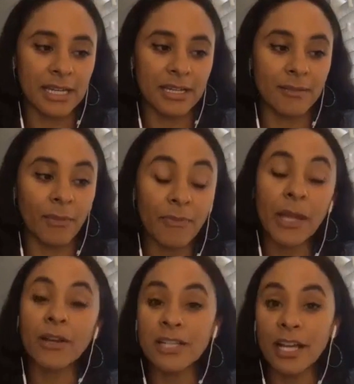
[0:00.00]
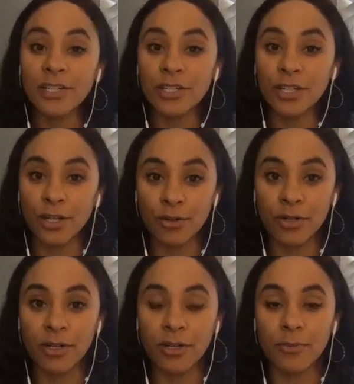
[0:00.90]
and my parents actually
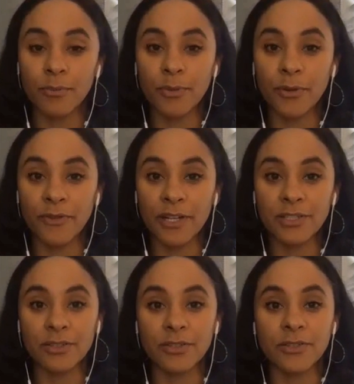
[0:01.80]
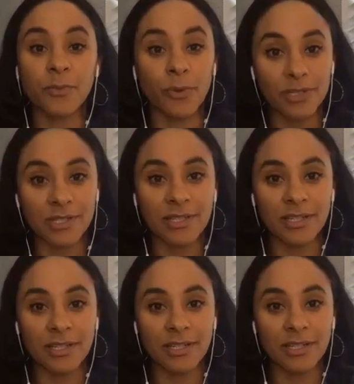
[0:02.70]
own a professional sports
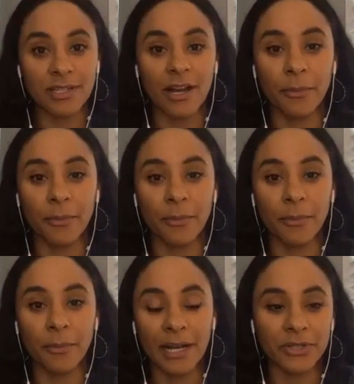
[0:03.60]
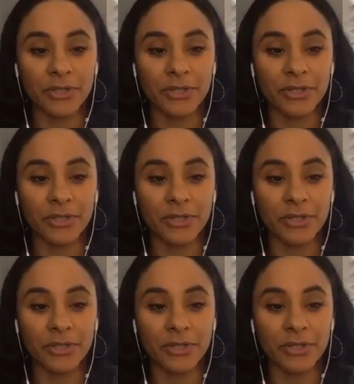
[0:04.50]
league now called the Basketball League.